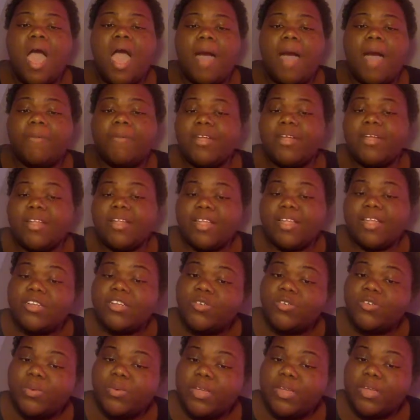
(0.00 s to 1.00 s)
I'm going to
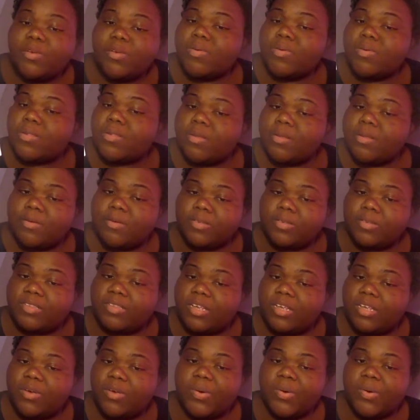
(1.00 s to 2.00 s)
let you in on a little
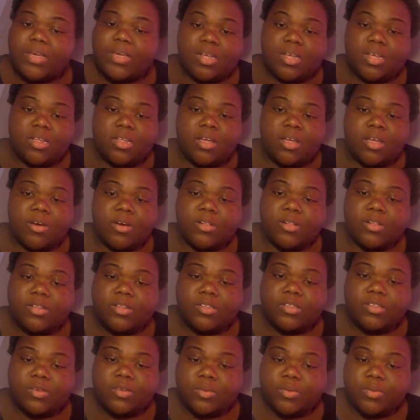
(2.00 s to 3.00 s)
secret. In the
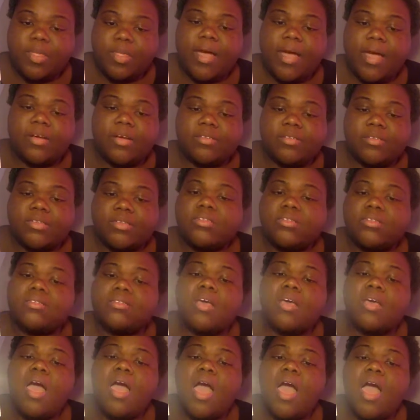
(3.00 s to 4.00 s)
early 2000s,
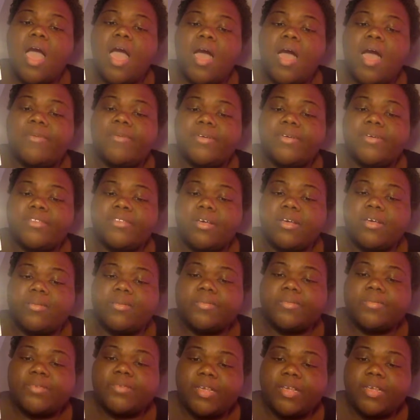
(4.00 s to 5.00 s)
I was
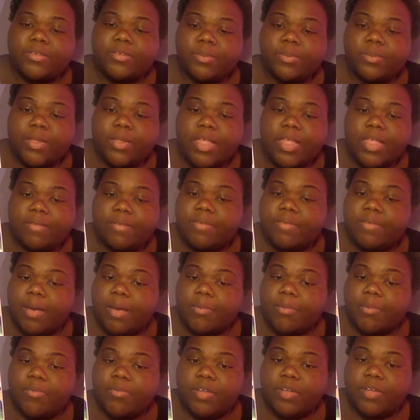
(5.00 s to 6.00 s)
obsessed with
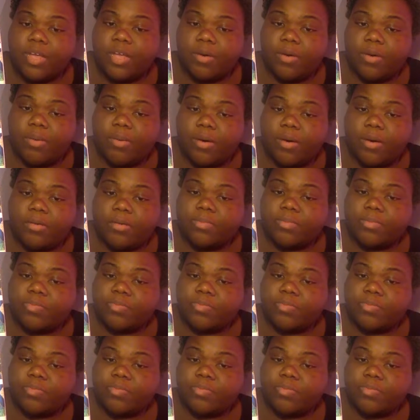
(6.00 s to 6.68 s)
Lifetime Movie Network.